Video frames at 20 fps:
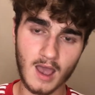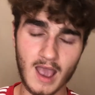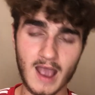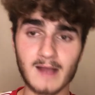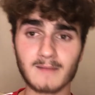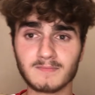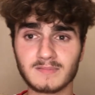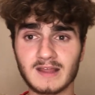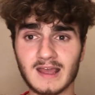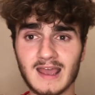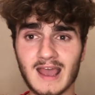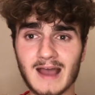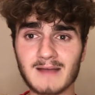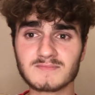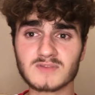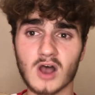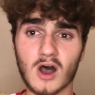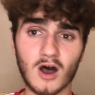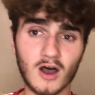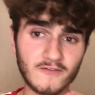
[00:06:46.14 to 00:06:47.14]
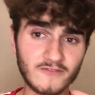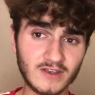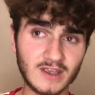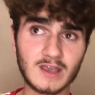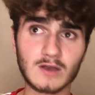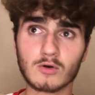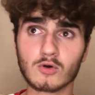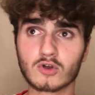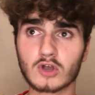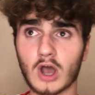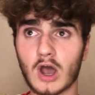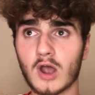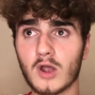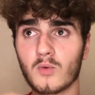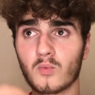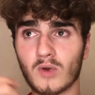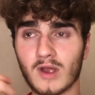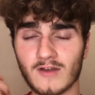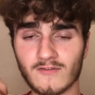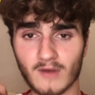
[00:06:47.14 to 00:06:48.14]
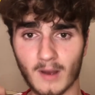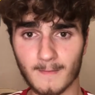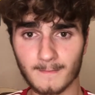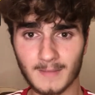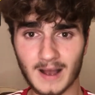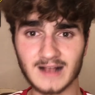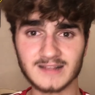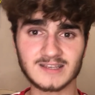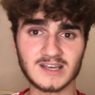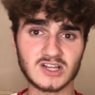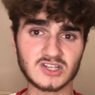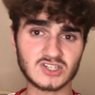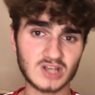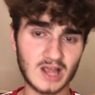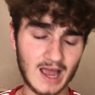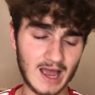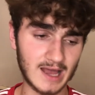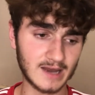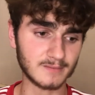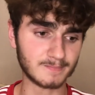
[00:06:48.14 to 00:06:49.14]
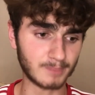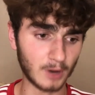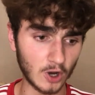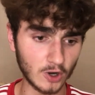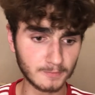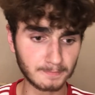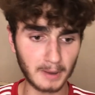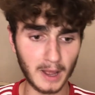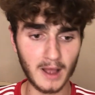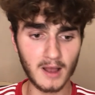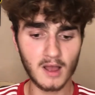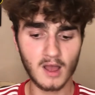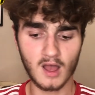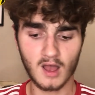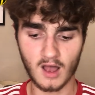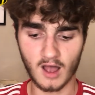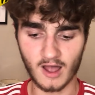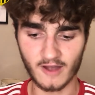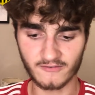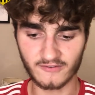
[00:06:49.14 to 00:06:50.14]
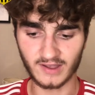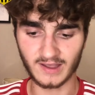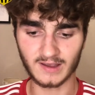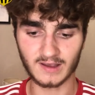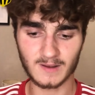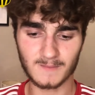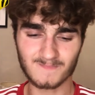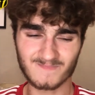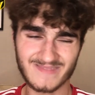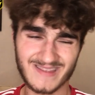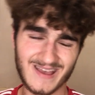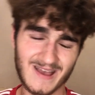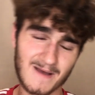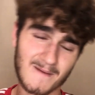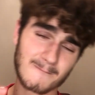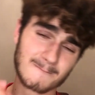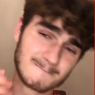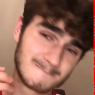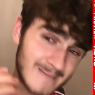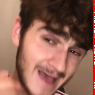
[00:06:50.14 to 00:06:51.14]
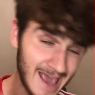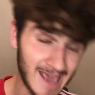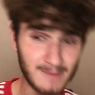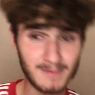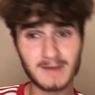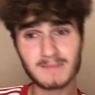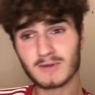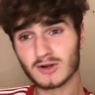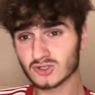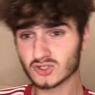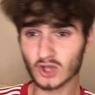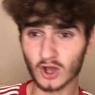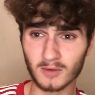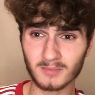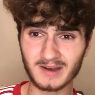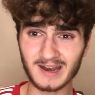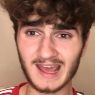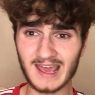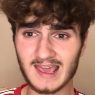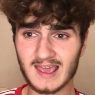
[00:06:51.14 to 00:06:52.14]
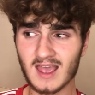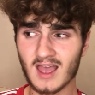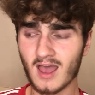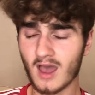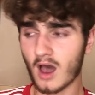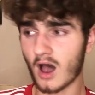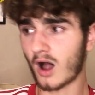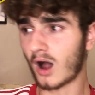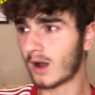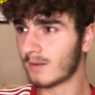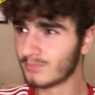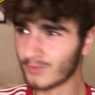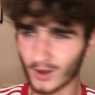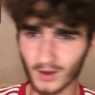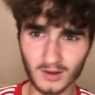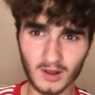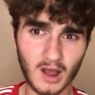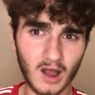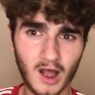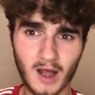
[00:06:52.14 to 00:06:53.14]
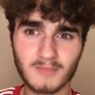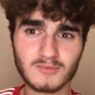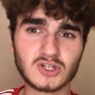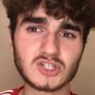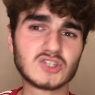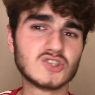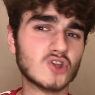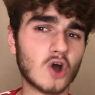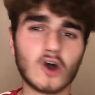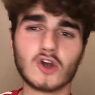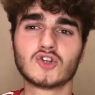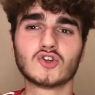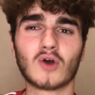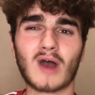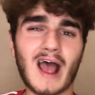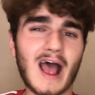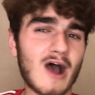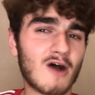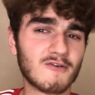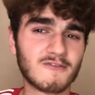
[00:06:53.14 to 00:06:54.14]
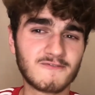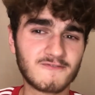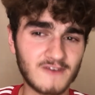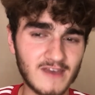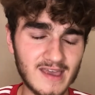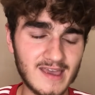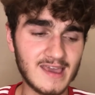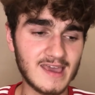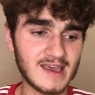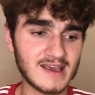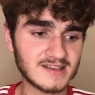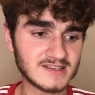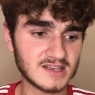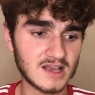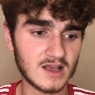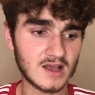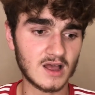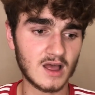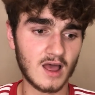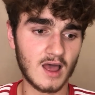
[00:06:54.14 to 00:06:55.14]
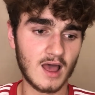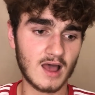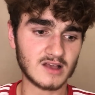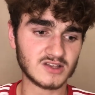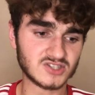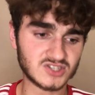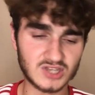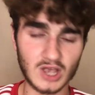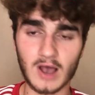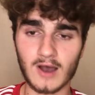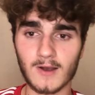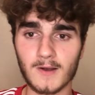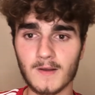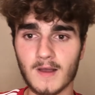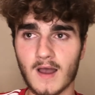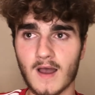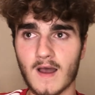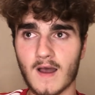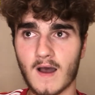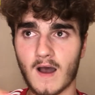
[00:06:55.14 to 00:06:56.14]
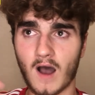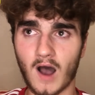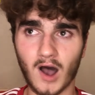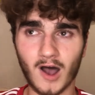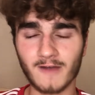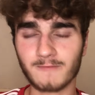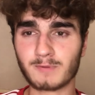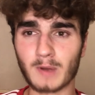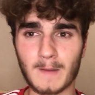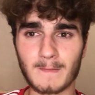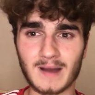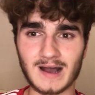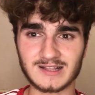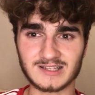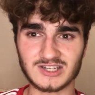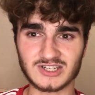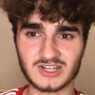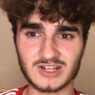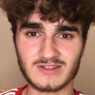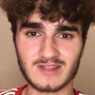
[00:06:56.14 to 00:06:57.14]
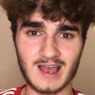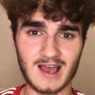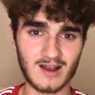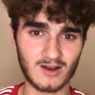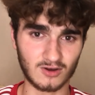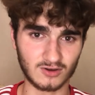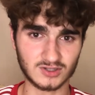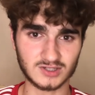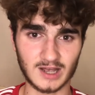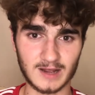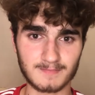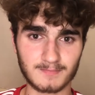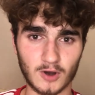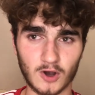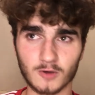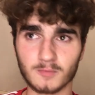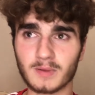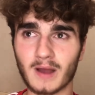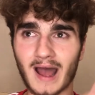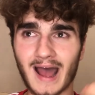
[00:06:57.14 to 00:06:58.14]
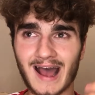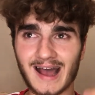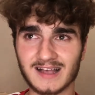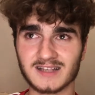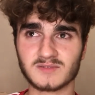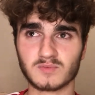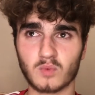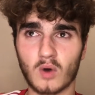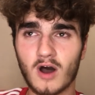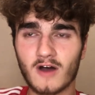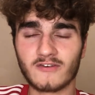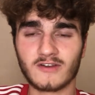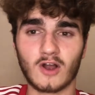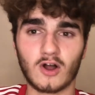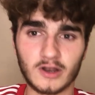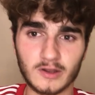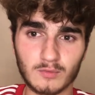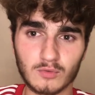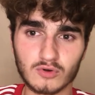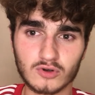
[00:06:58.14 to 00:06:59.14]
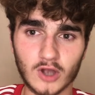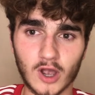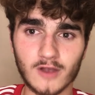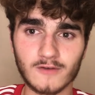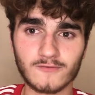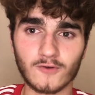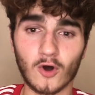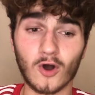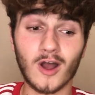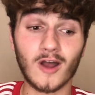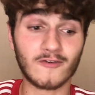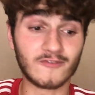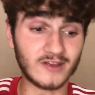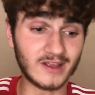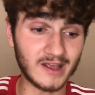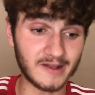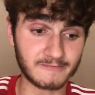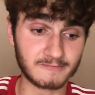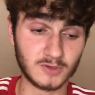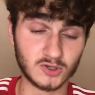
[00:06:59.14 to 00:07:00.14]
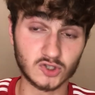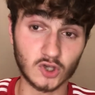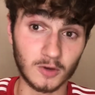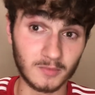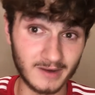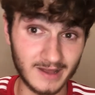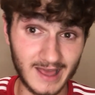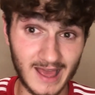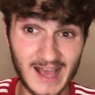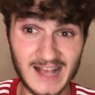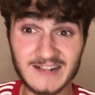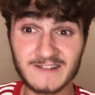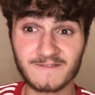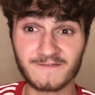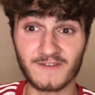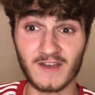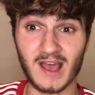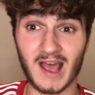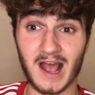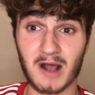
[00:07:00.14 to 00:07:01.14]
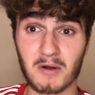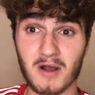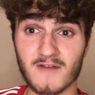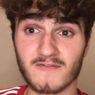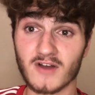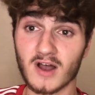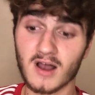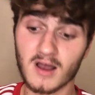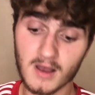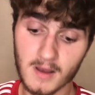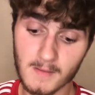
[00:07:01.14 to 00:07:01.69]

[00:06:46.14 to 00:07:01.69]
In DMs, I think he will go with Matic and Pogba. I think maybe McTominay. I'm just not sure how fit he is. So I've put Matic in there alongside Pogba as what I think Ollie will go for. I think if McTominay is fit, however,